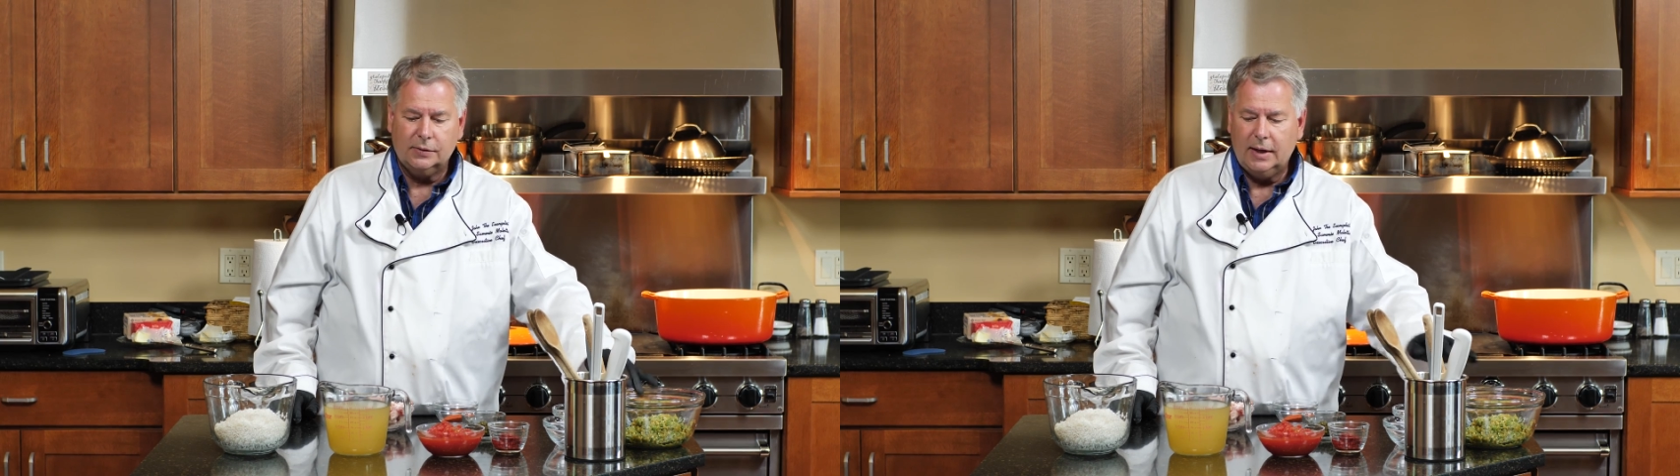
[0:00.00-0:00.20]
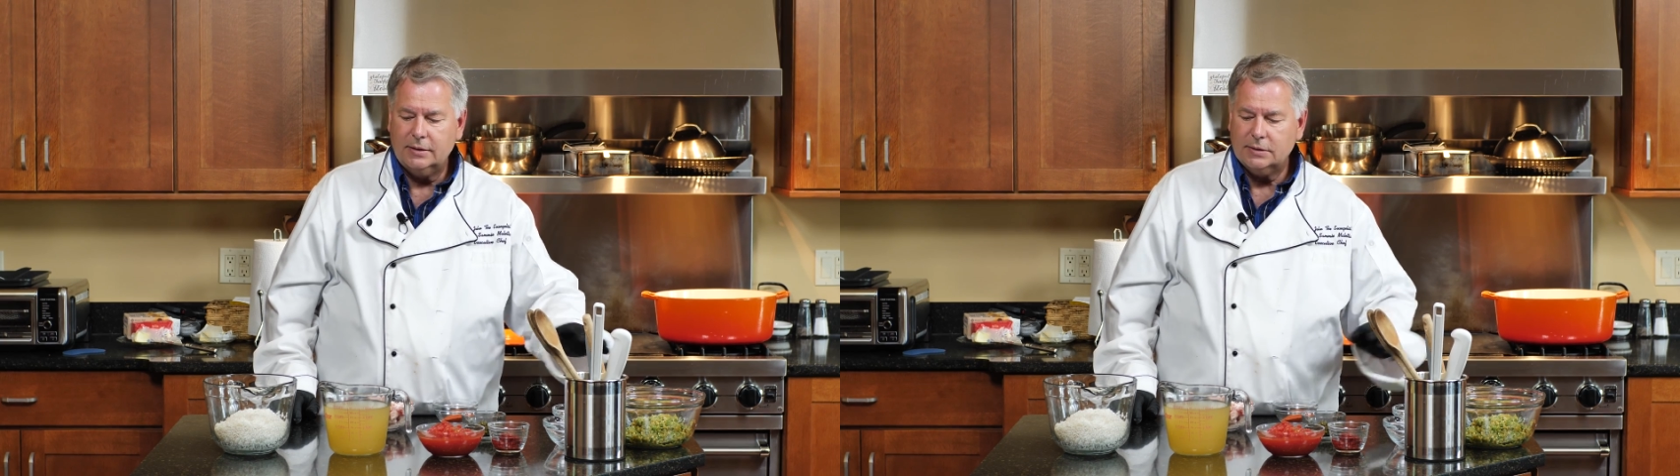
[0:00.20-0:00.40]

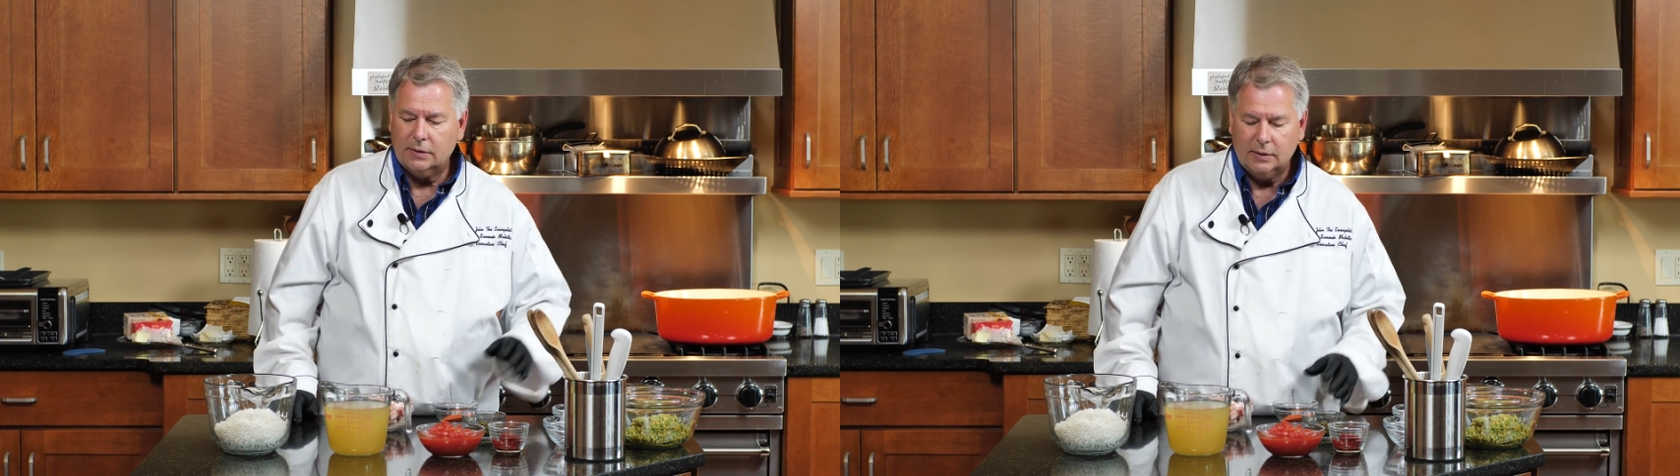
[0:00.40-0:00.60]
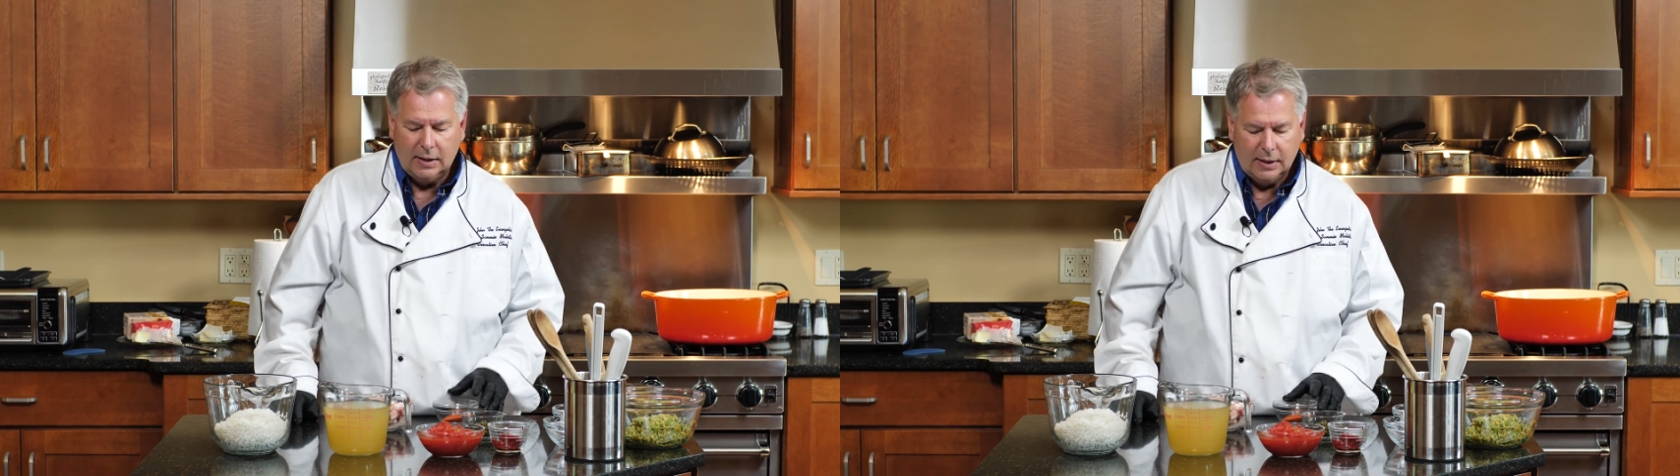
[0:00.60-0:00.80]
Okay,
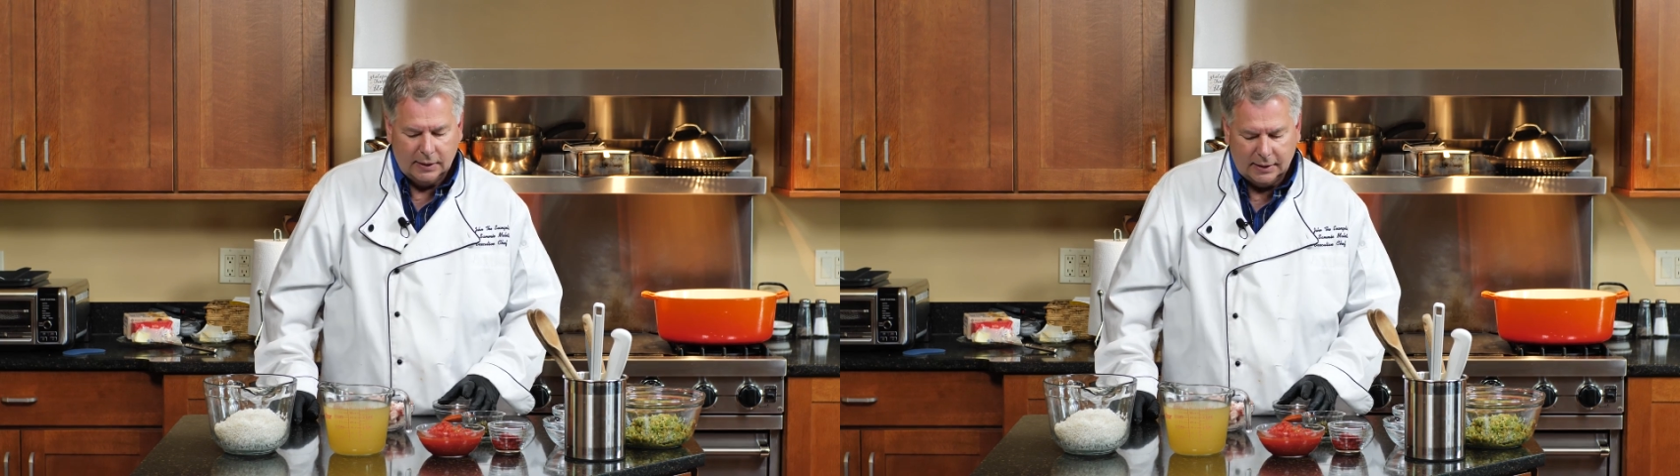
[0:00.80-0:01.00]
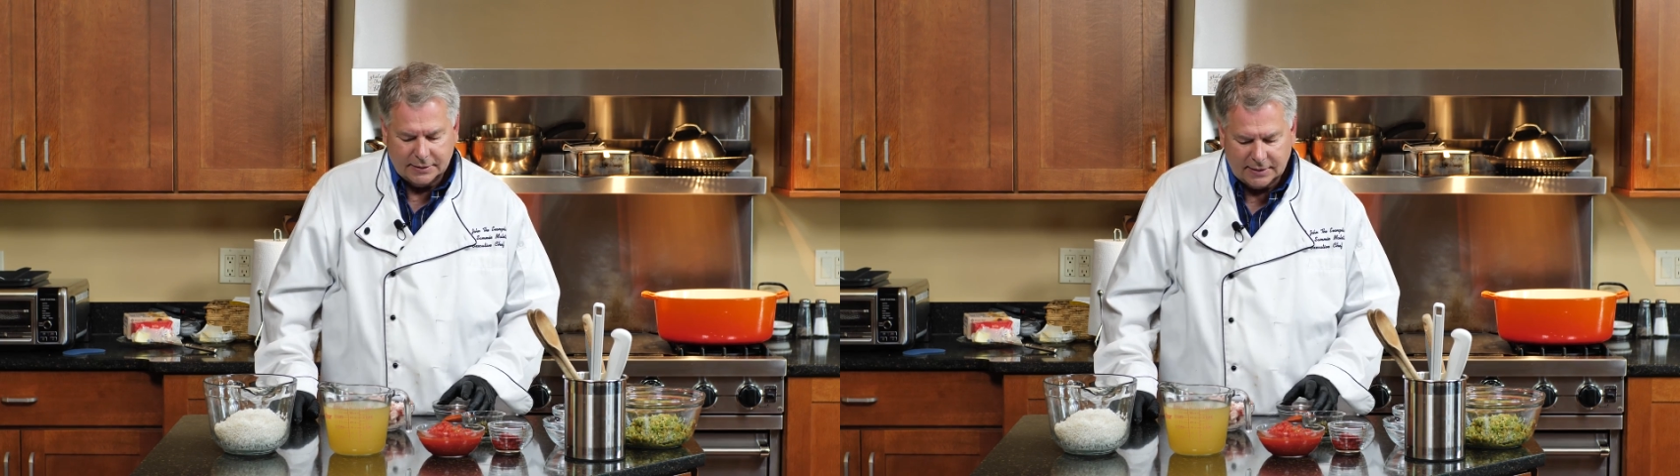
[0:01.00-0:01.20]
so
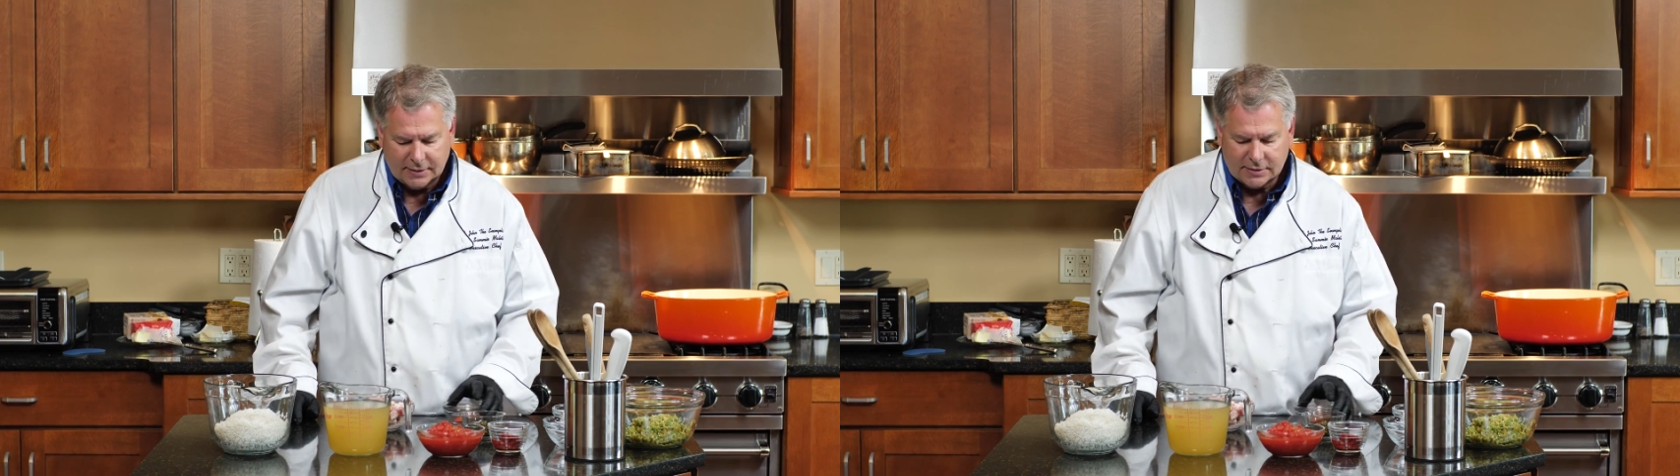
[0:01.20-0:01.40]
let's get